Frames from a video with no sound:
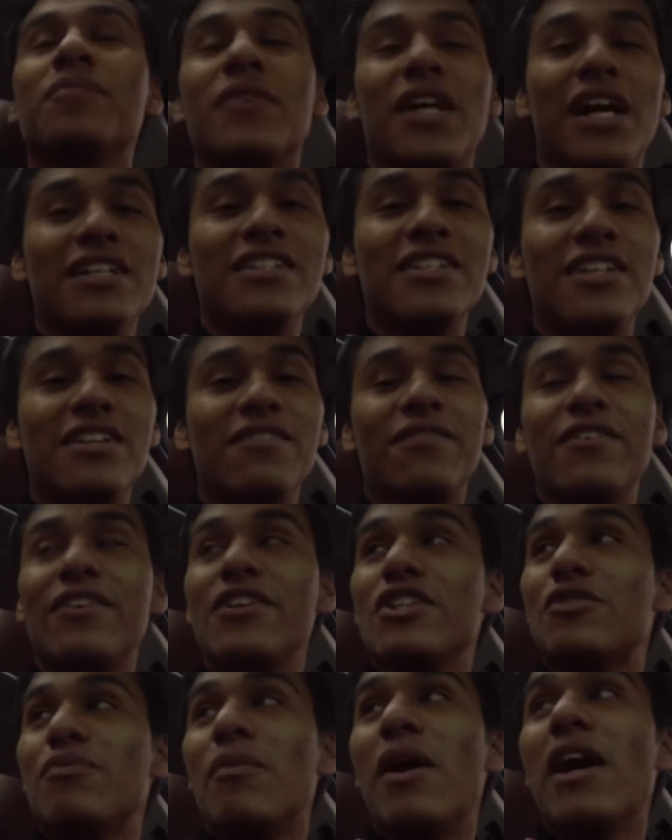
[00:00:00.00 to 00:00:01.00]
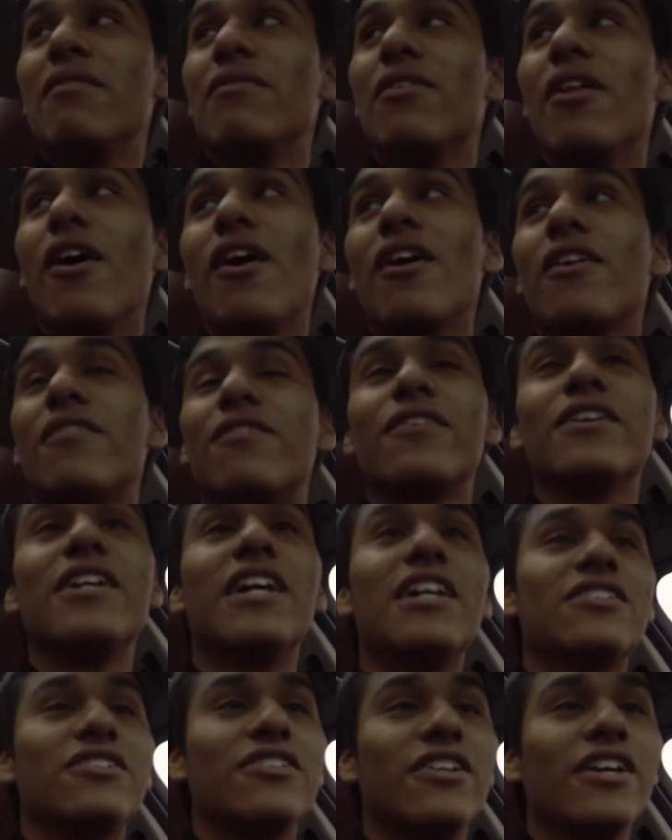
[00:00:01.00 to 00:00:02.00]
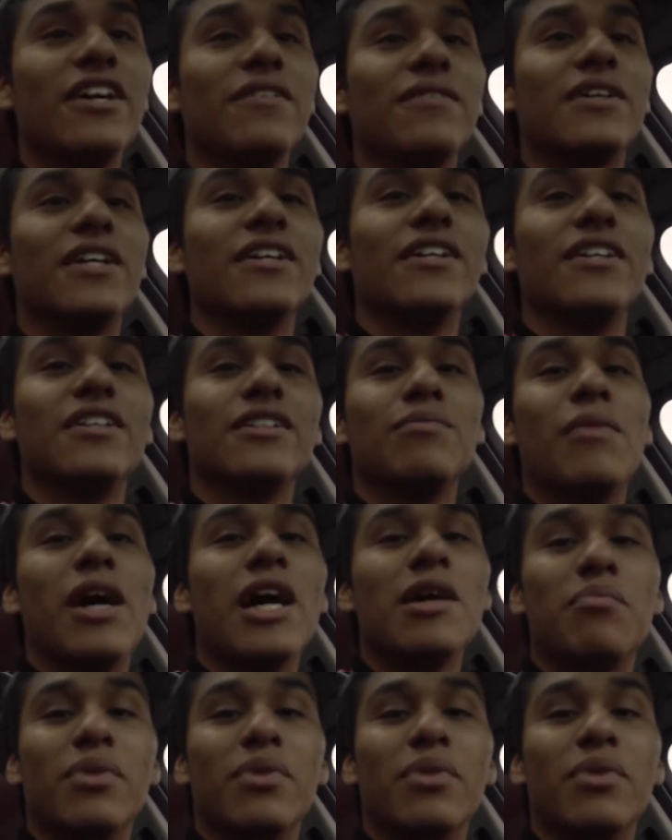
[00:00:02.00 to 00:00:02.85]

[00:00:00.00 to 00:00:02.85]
I didn't finish my vlog for yesterday because my